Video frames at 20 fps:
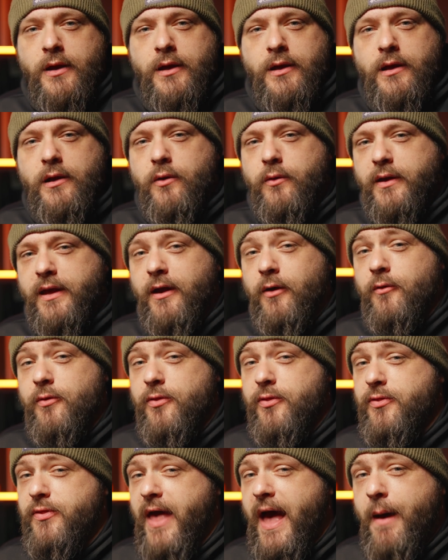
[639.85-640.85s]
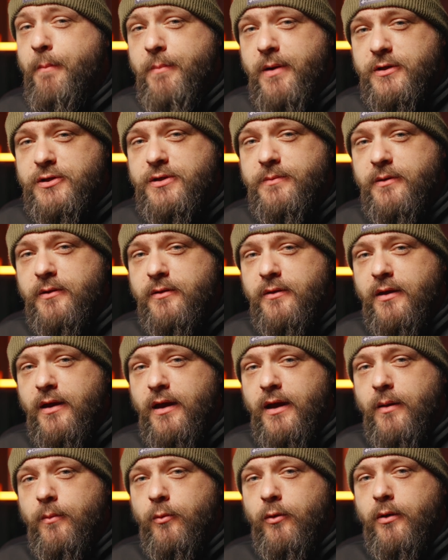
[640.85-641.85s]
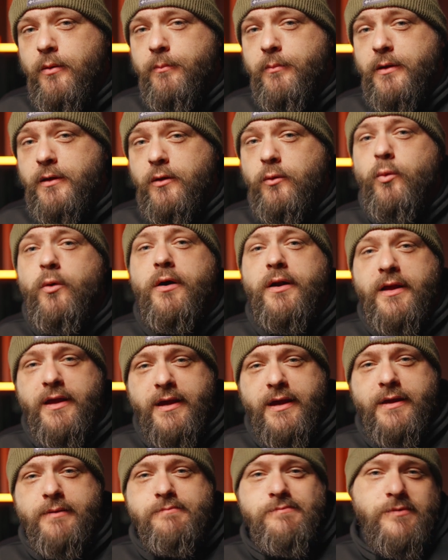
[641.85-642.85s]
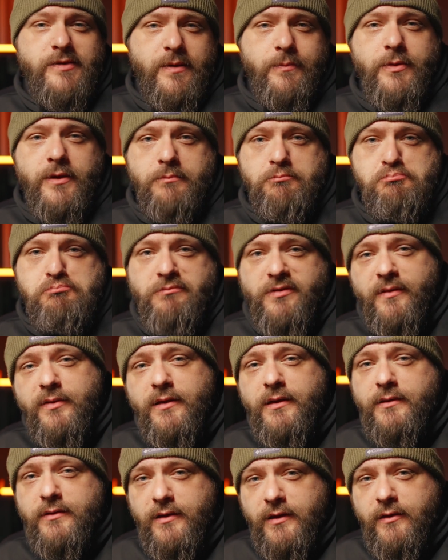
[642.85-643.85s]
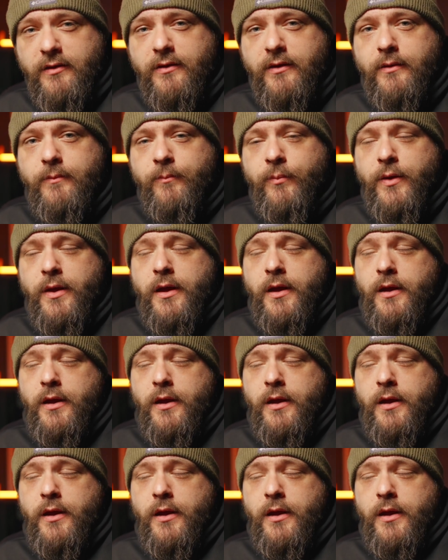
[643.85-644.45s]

you don't care that much about the camera, but you want to get something decent,